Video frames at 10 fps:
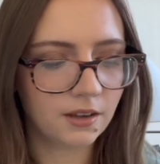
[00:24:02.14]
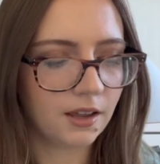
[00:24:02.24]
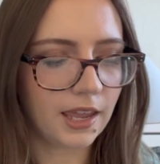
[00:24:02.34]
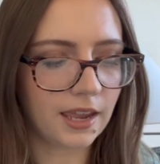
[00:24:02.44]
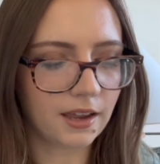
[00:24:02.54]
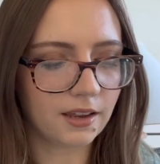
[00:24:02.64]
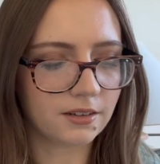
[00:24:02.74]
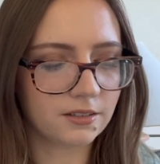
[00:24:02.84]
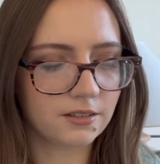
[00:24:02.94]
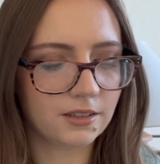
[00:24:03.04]

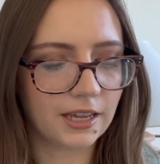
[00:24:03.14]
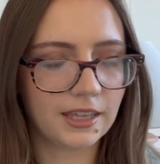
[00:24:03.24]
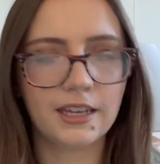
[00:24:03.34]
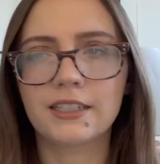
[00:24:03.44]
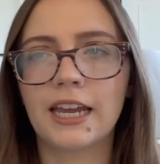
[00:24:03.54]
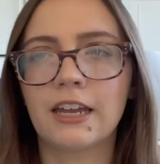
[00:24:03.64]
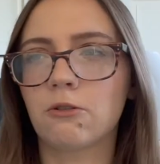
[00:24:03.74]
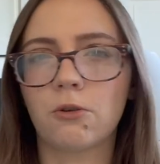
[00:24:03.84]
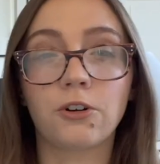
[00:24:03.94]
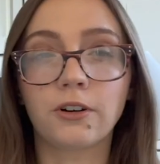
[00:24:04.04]
and I think because I had to
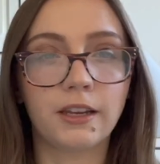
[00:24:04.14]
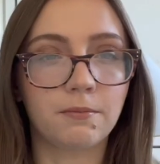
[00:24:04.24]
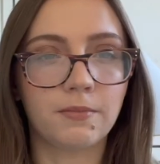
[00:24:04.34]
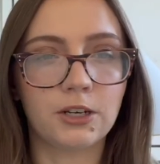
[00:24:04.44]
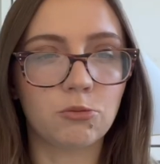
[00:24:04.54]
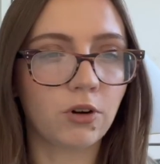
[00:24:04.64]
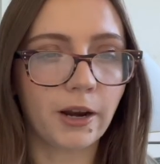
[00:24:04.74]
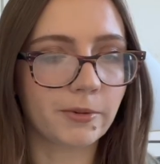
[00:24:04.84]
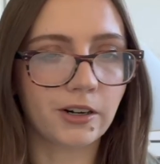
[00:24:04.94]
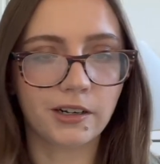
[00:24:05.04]
order like my new
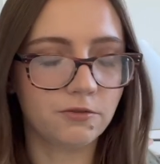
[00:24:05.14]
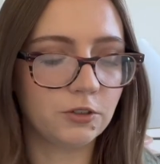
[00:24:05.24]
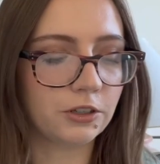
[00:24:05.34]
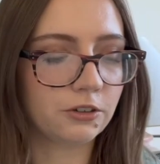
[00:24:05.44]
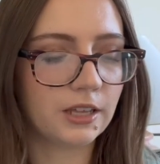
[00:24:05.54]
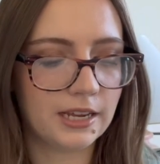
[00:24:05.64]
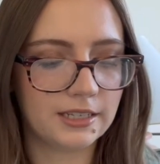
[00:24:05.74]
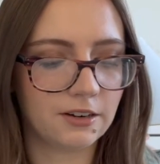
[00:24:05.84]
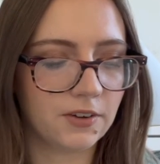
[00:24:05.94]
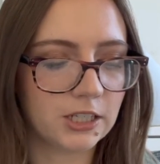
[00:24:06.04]
primer and a few other things,
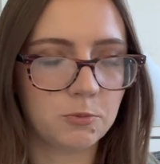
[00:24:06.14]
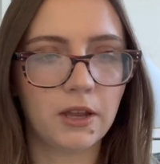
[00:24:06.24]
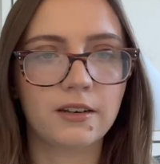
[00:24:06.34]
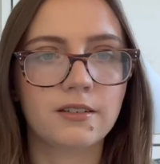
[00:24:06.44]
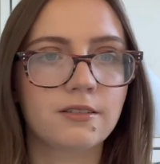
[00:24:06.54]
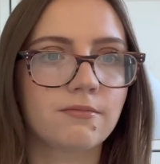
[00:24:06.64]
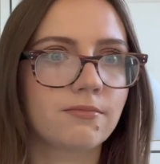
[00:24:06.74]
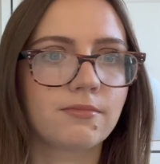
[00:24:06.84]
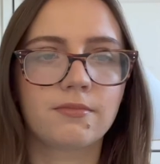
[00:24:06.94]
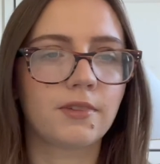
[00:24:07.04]
and if I spent
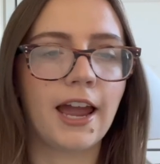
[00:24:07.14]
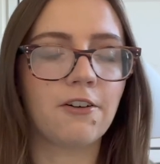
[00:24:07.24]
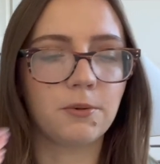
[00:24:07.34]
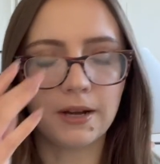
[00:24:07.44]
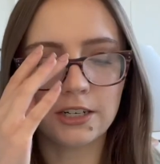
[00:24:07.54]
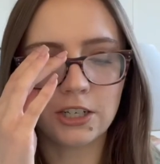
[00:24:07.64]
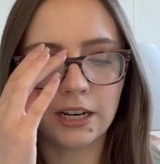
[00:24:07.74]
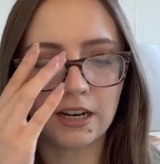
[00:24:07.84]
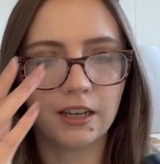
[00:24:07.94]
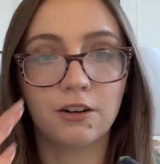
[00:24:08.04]
however much, I
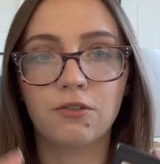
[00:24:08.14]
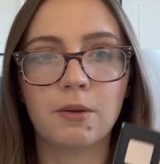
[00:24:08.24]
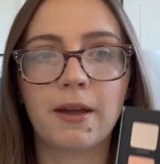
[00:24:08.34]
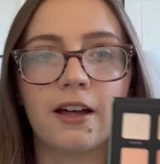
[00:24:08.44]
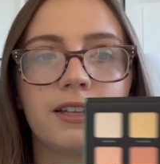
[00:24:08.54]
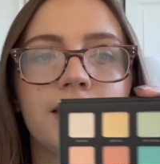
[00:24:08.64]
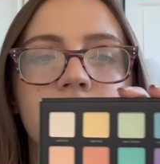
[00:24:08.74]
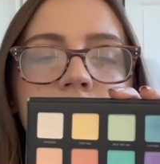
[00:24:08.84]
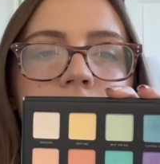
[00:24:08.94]
got like a free palette.